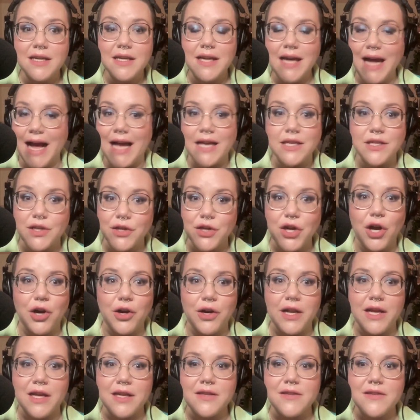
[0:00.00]
as an
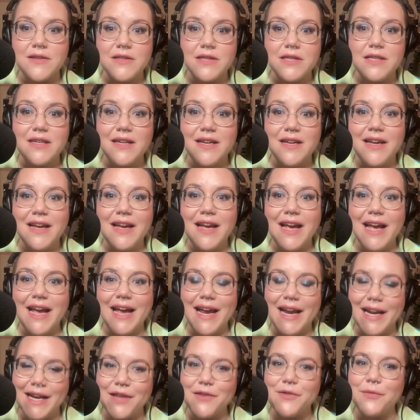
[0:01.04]
artist?
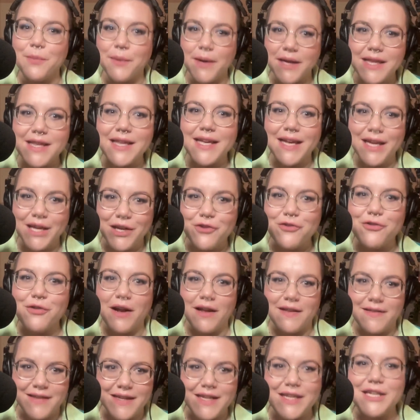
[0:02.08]
And it's really
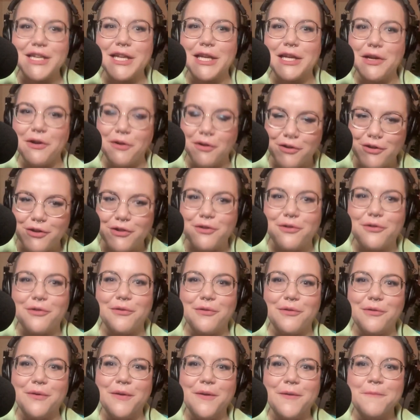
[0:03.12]
interesting to hear
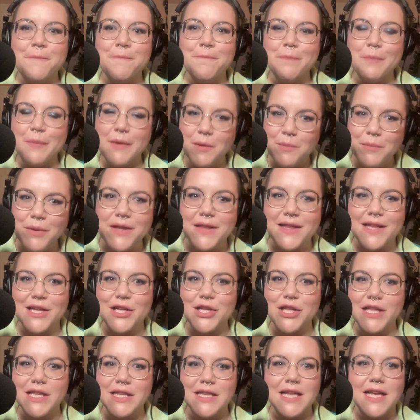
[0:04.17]
you
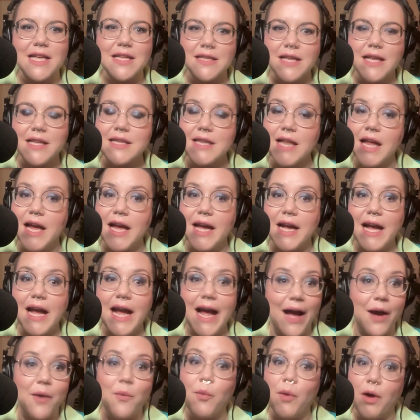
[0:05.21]
position this as like,
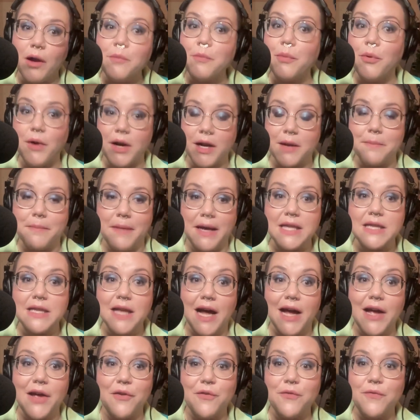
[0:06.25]
at one point in my
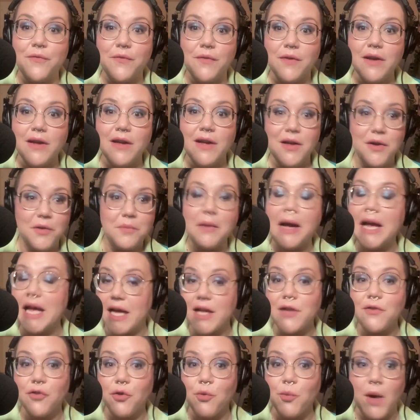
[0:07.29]
life, my
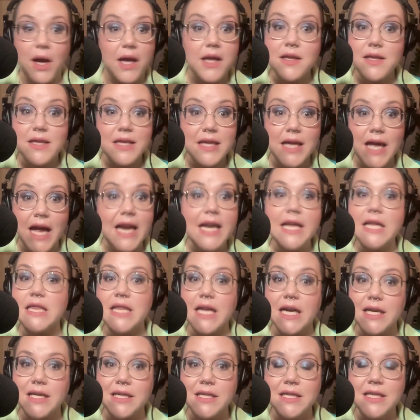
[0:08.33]
answer was
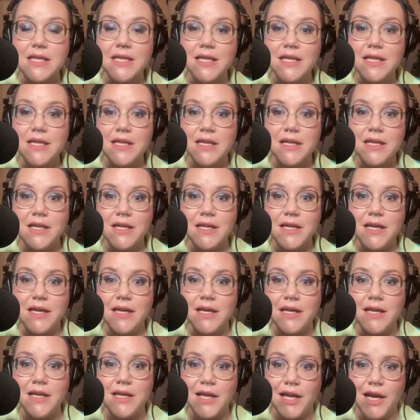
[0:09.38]
anything.
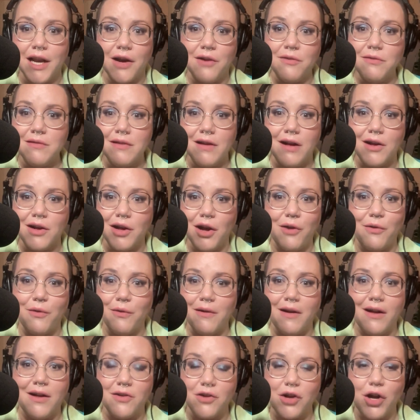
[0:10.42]
I'll
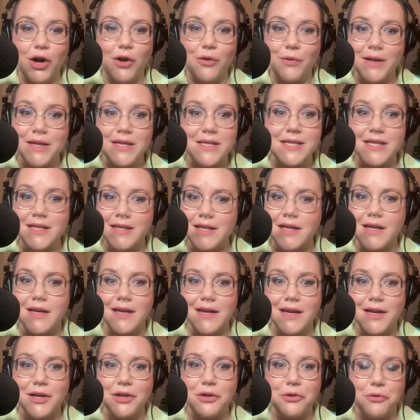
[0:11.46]
go into
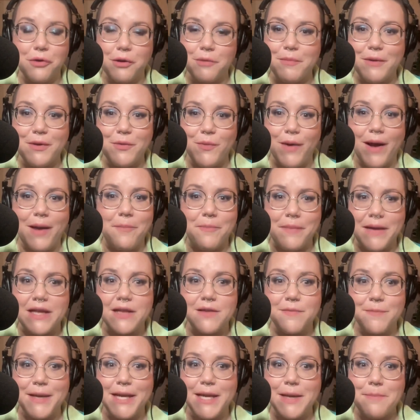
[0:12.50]
the creepy wet
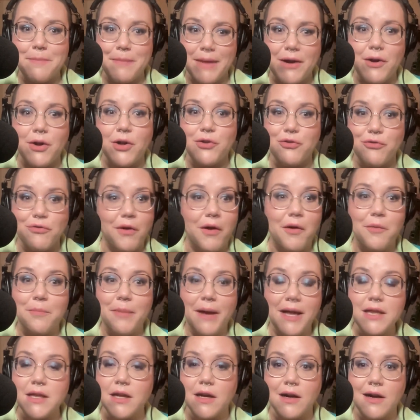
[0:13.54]
basement and marry Gerard
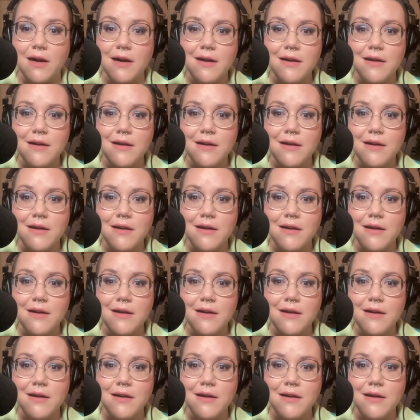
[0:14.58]
Butler.